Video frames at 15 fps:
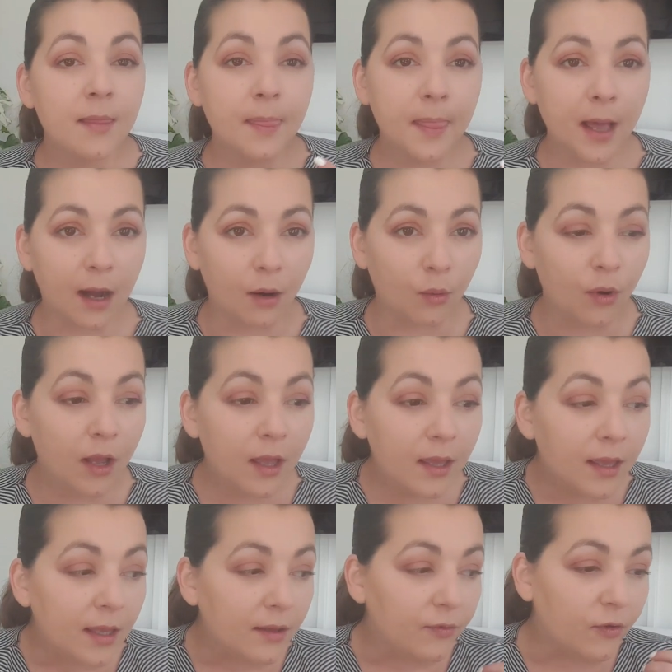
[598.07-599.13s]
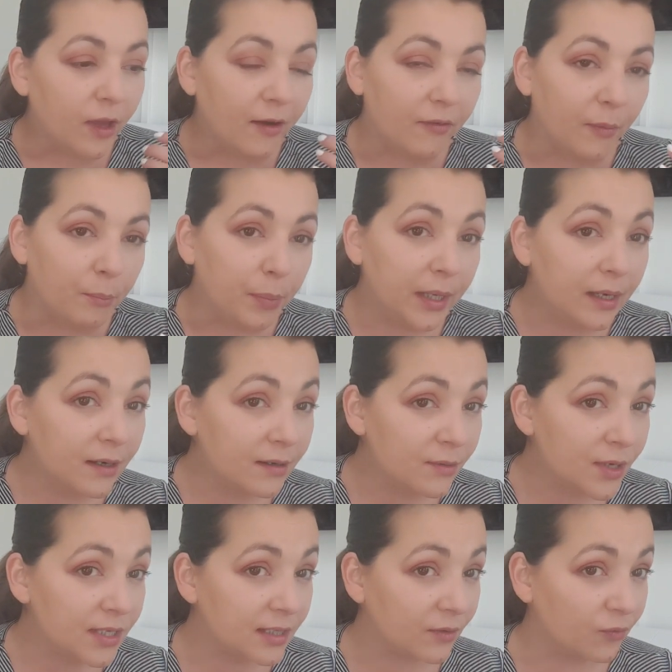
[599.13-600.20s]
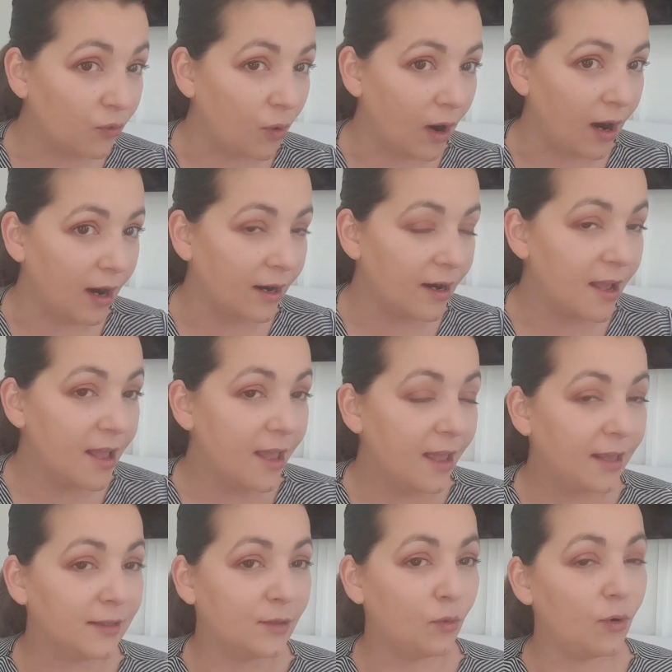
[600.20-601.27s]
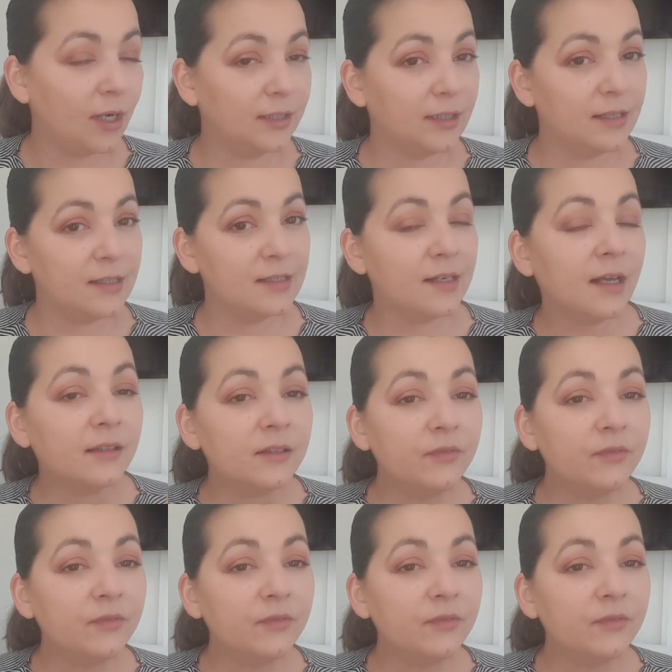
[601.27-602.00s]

Now, if you have a bigger reservoir and the water is not